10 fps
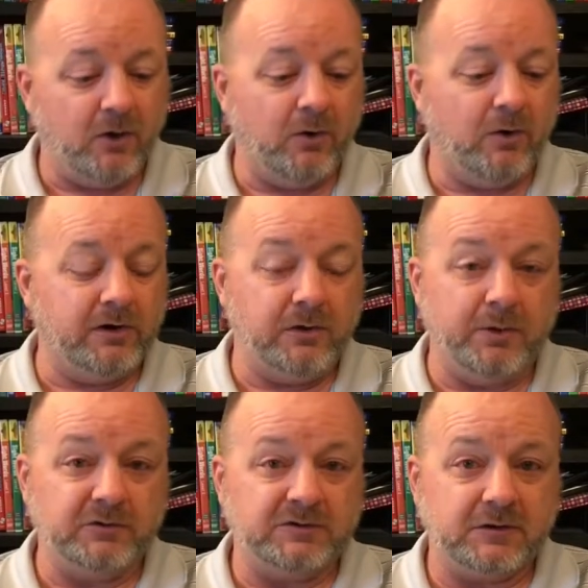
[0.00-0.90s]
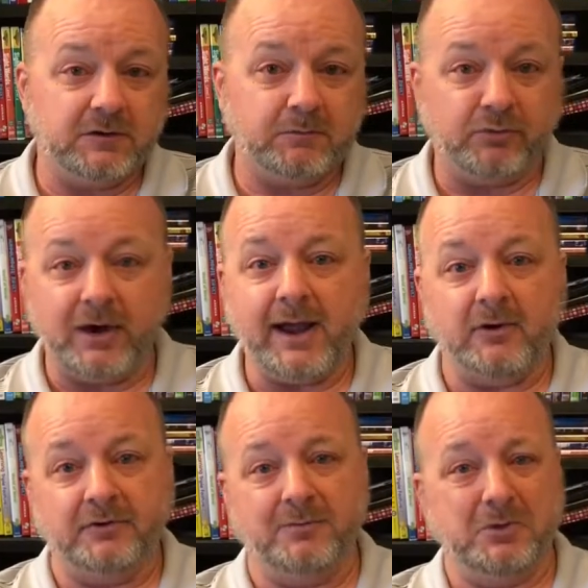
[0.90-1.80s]
Or your most
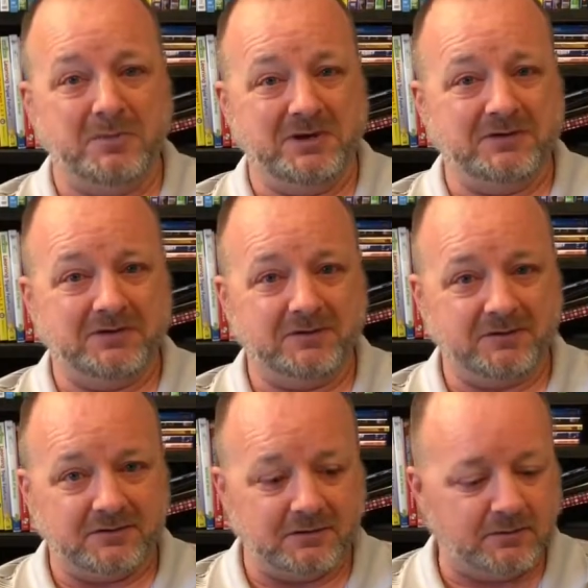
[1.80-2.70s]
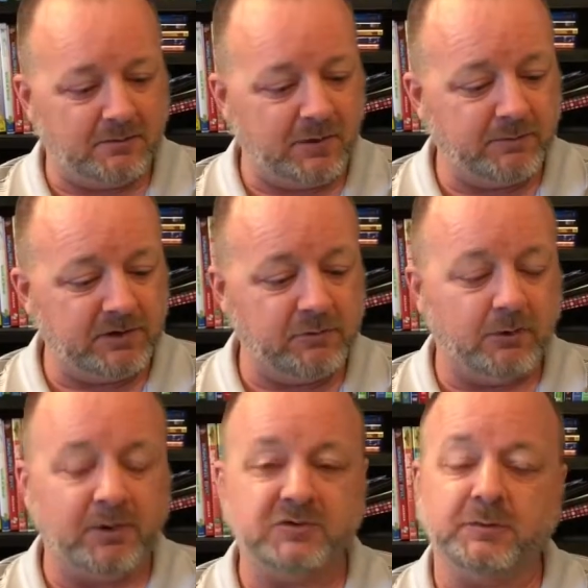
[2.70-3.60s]
proud moment, the moment you
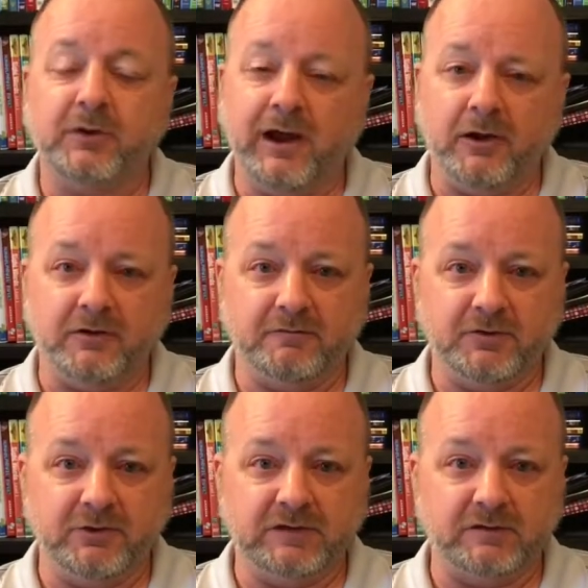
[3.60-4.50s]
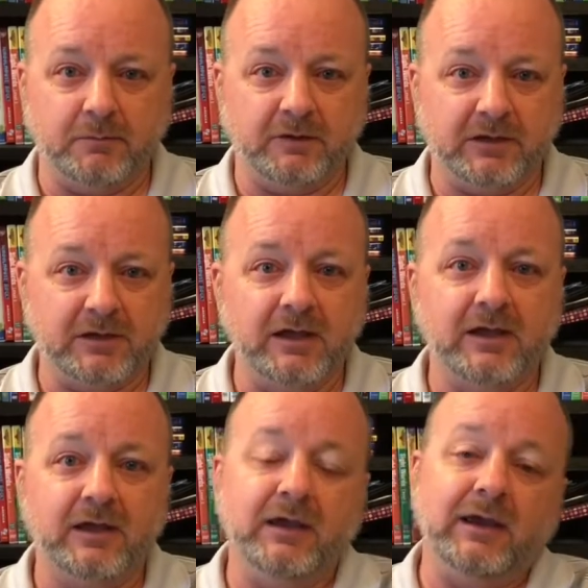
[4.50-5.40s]
were most proud of doing something.
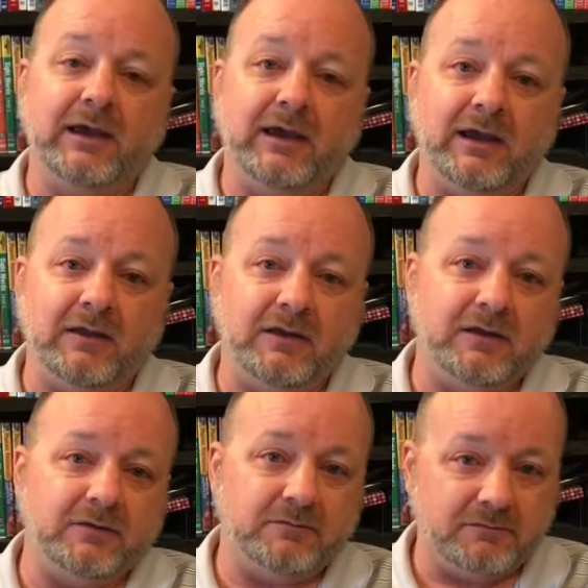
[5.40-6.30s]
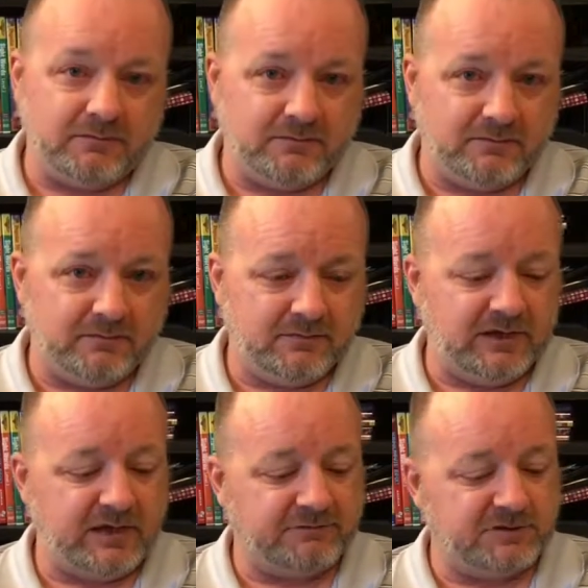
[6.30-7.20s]
And then they
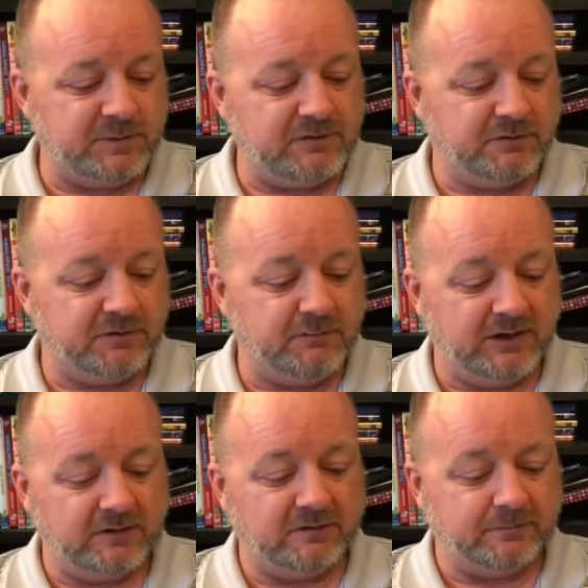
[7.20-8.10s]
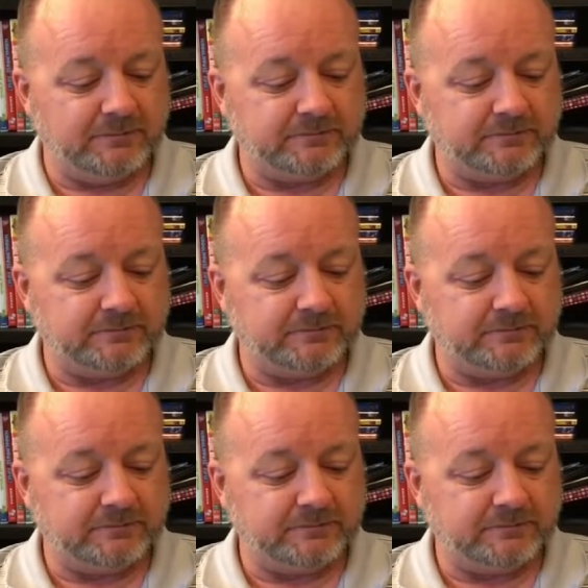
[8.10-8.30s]
have to speak for 2 minutes.